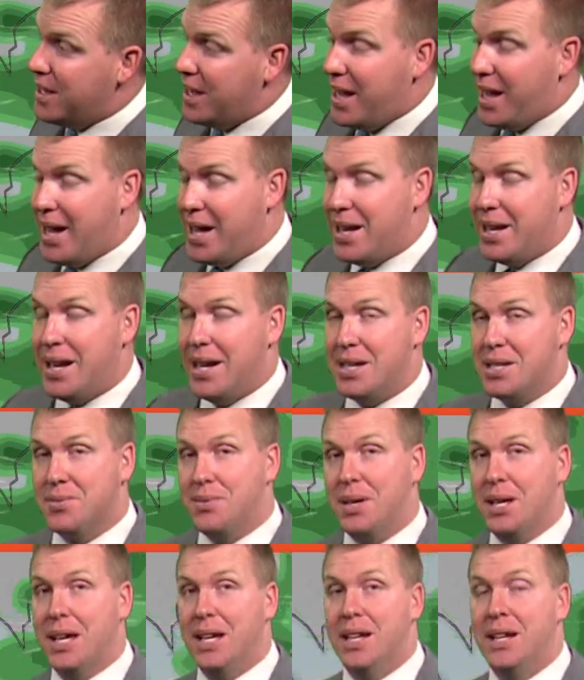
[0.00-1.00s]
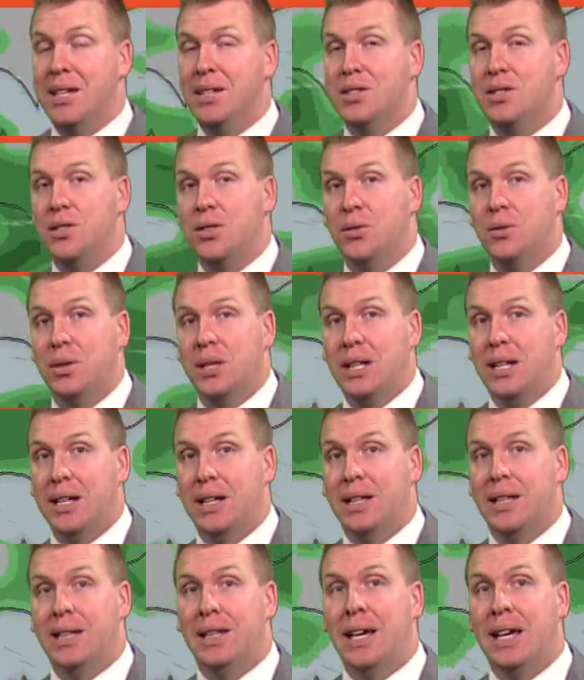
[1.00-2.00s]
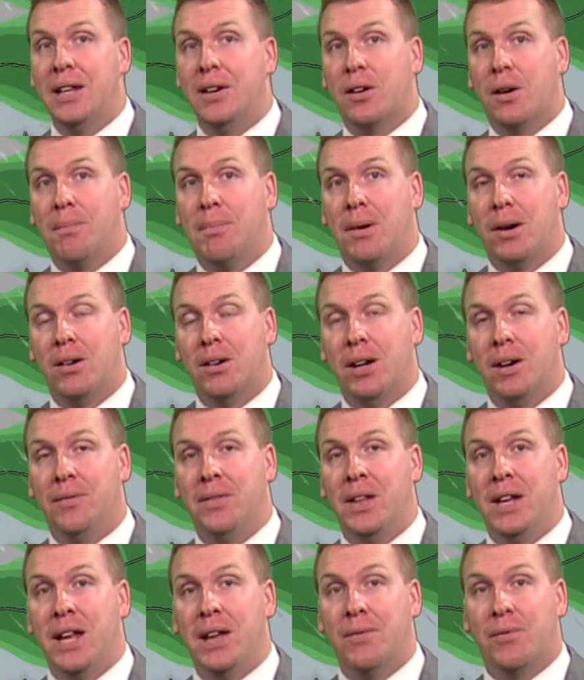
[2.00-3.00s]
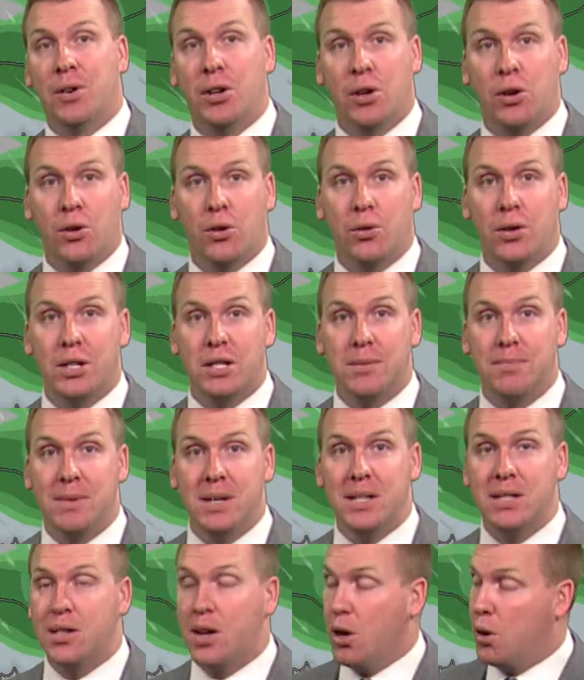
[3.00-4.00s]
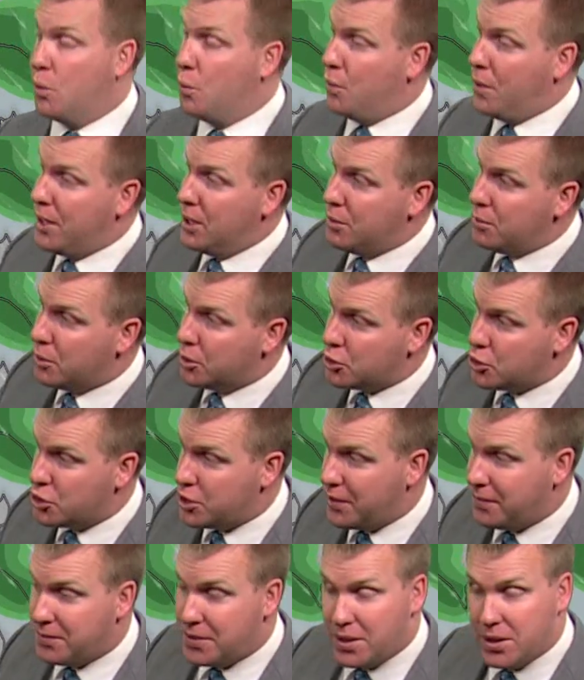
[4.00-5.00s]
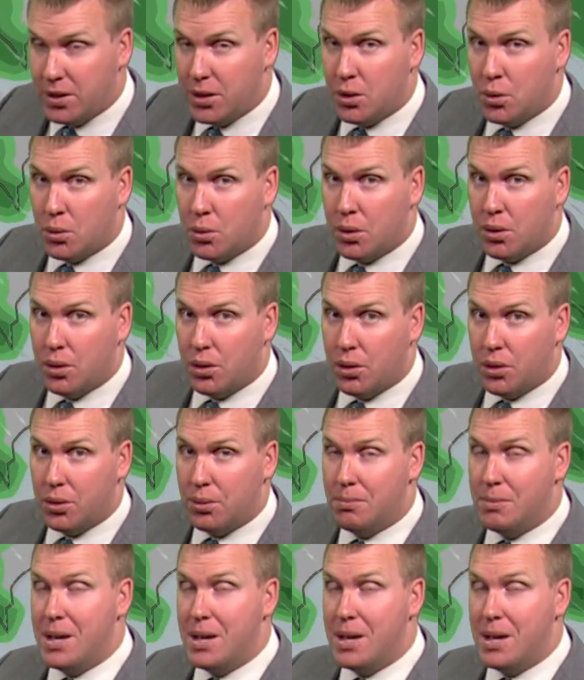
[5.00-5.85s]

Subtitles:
And as we get into the later part of the day for your Christmas, our wind will shift to the north.